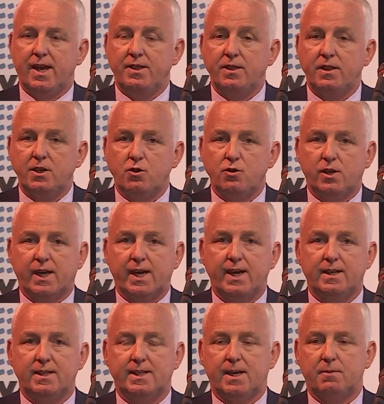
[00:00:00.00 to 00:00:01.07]
in the UK
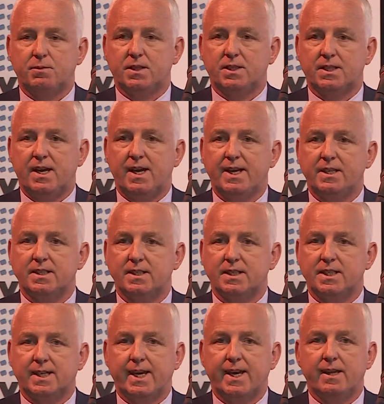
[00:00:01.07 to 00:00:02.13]
in terms of size and
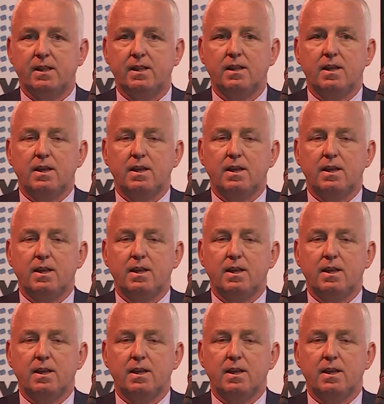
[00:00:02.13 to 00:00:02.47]
scale,